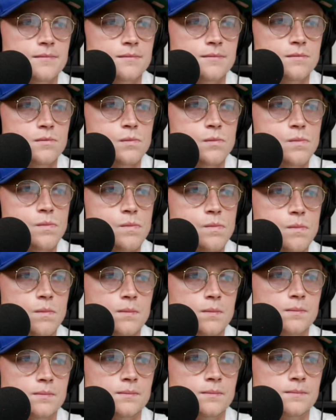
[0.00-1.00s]

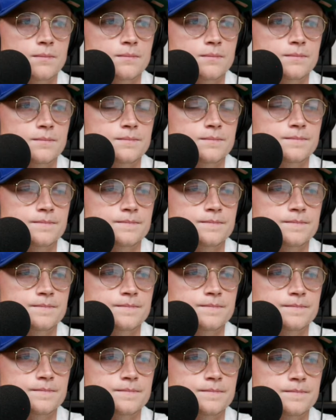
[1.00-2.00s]

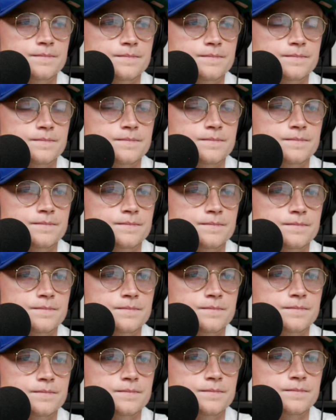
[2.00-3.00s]
The person shown says nothing.